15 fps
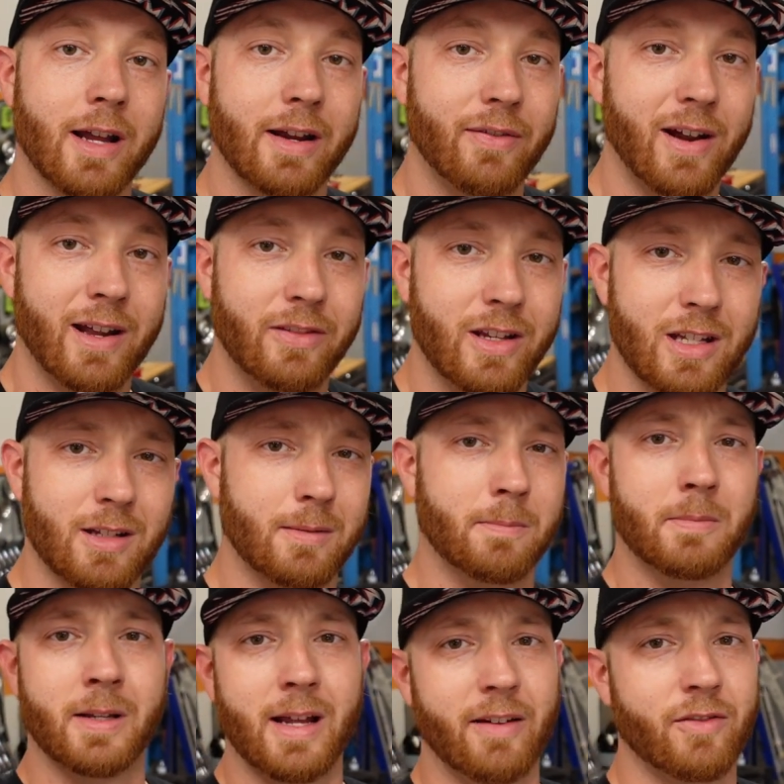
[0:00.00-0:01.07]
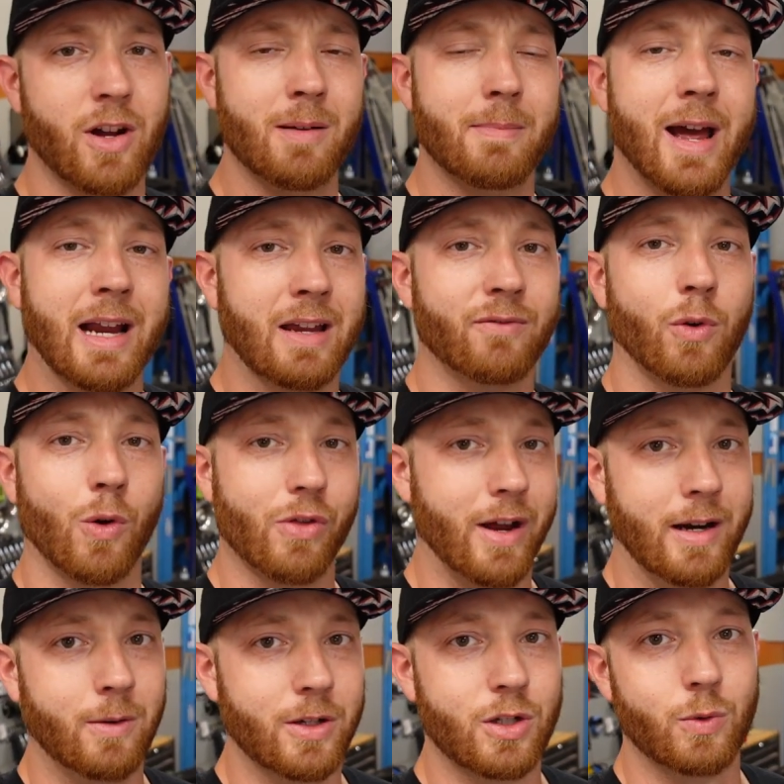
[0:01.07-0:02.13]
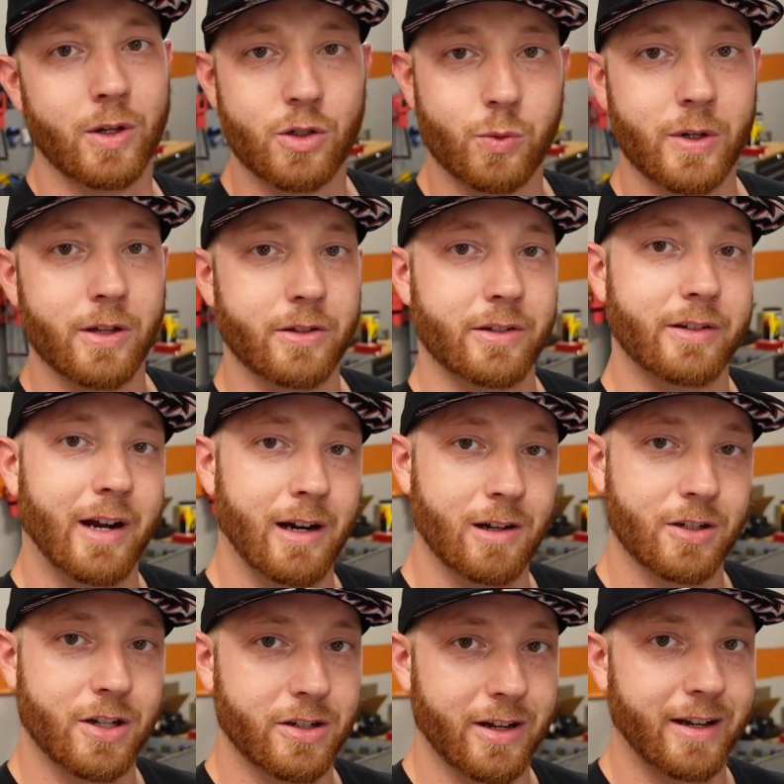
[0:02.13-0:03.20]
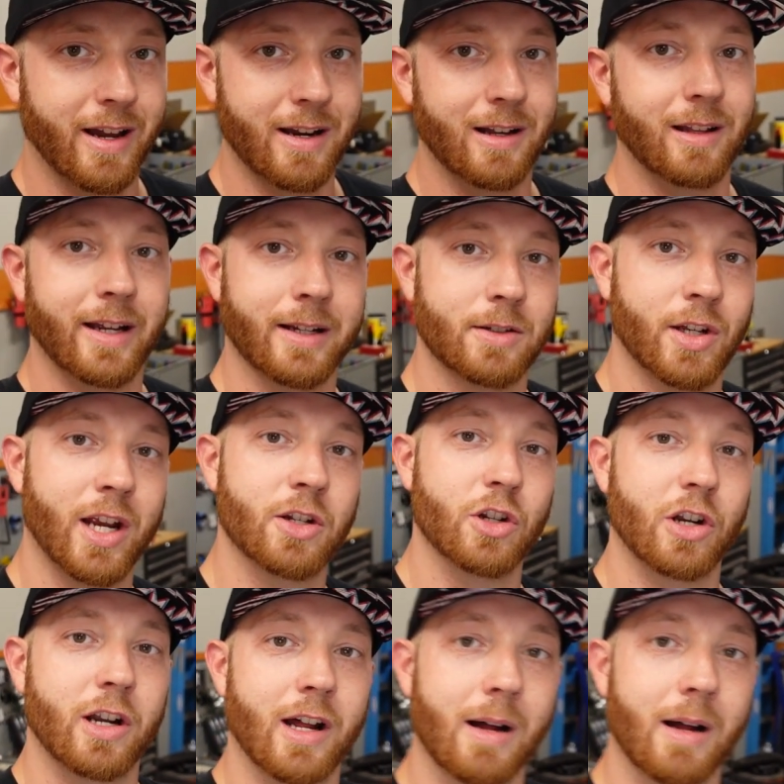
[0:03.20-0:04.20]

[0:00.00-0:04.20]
I've had these, I've gone back and forth. I always switch wheels and tires because I kind of like changing it